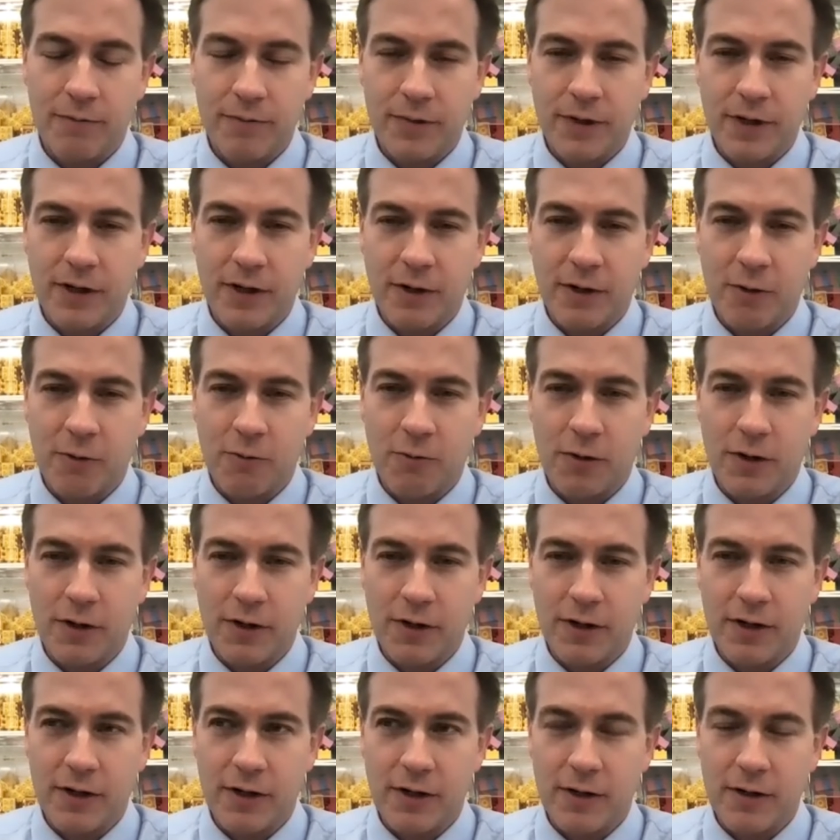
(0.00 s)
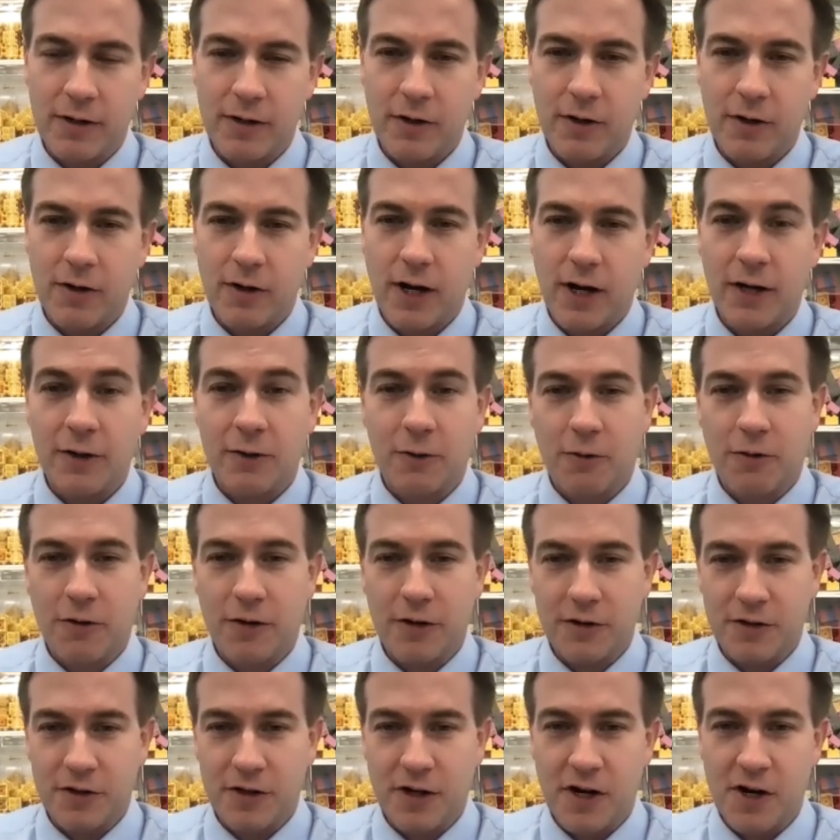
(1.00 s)
where your
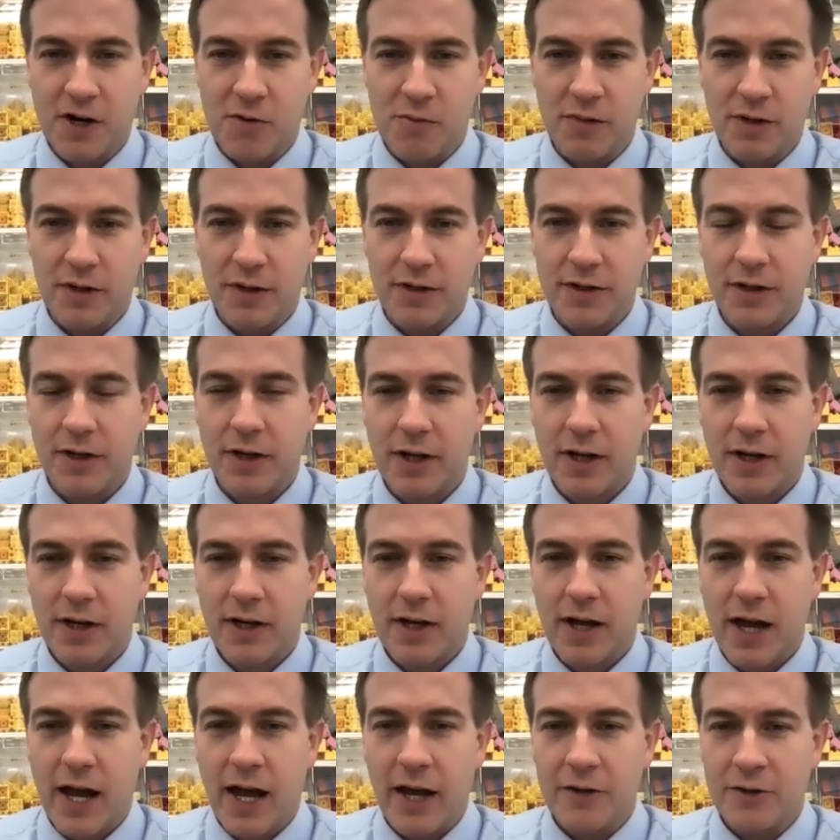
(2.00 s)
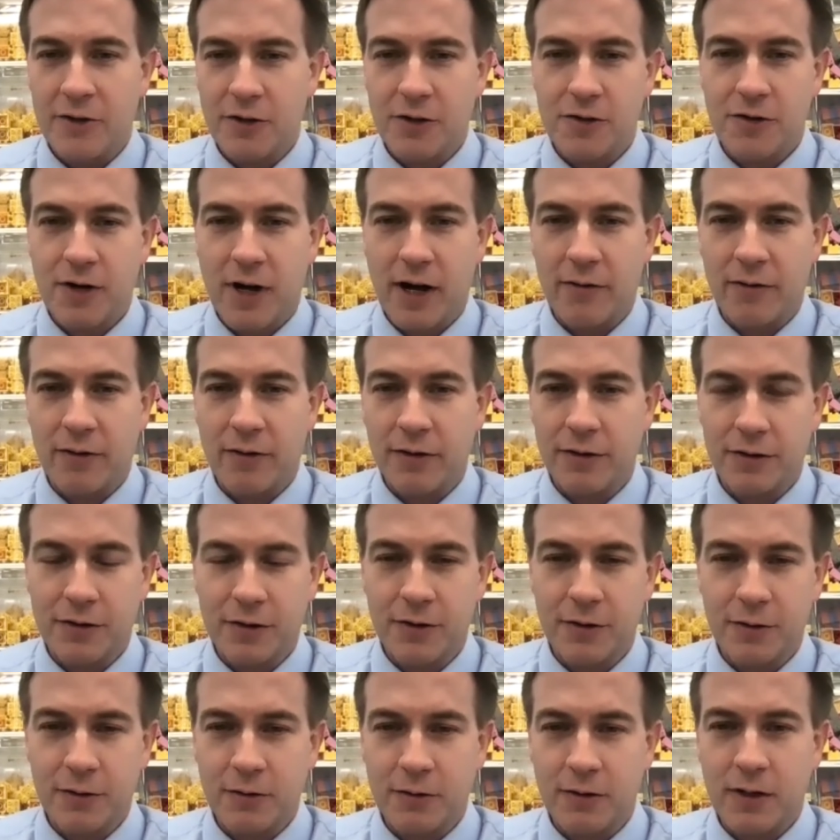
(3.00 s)
headquarters are, but as you travel
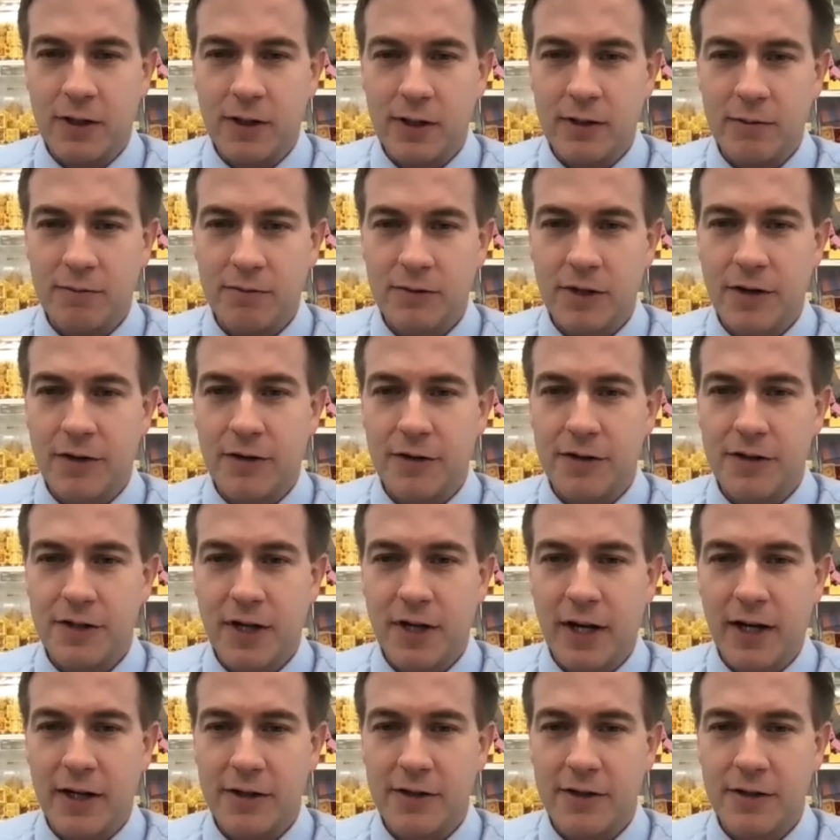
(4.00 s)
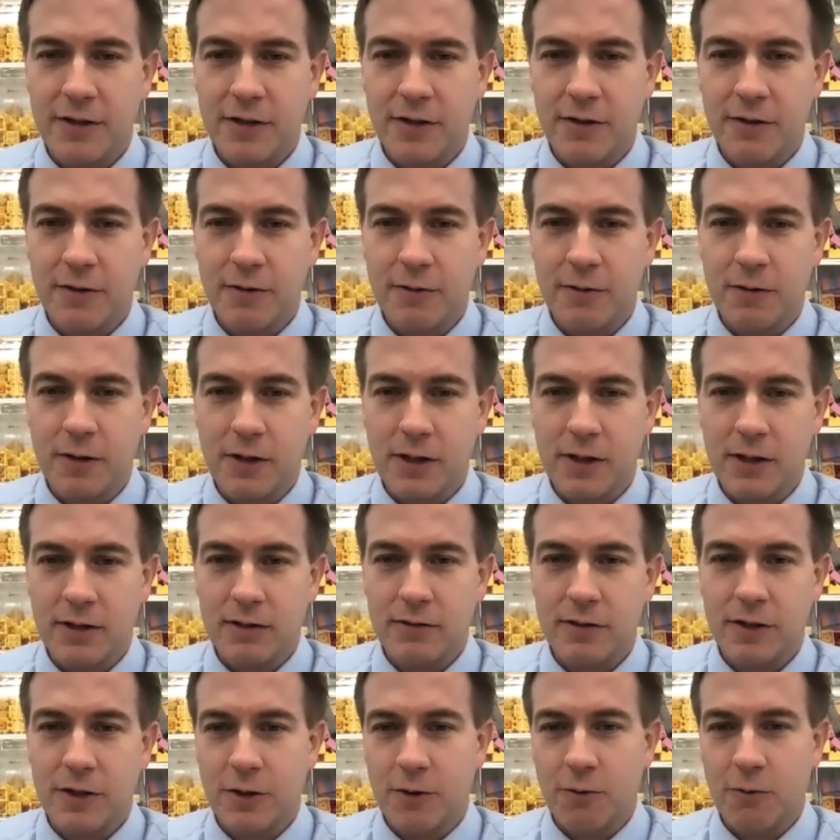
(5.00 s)
to other states to
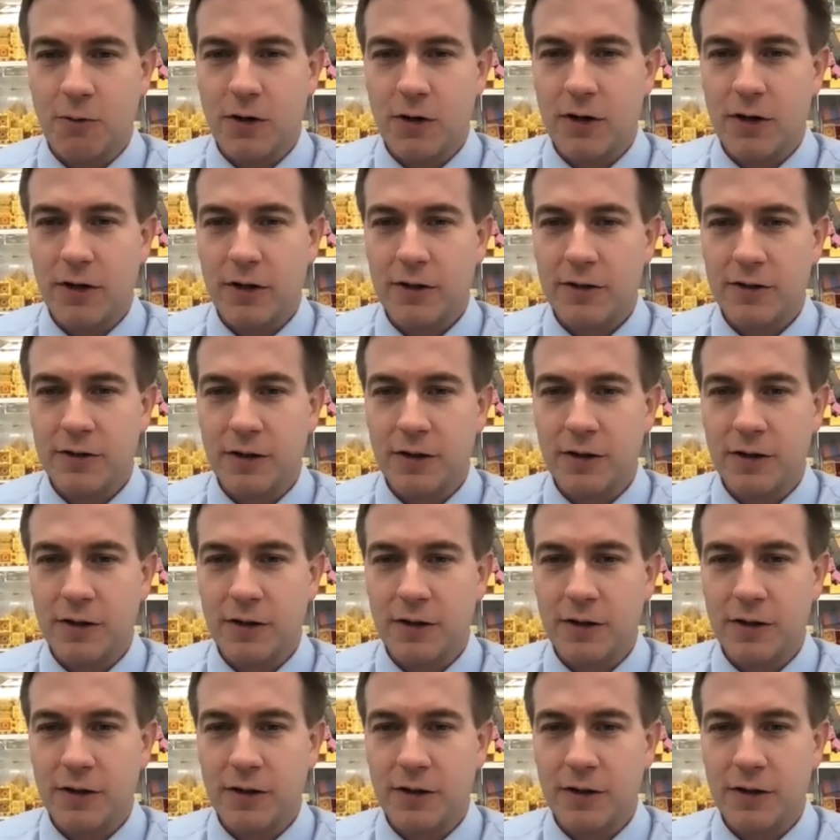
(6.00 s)
do work.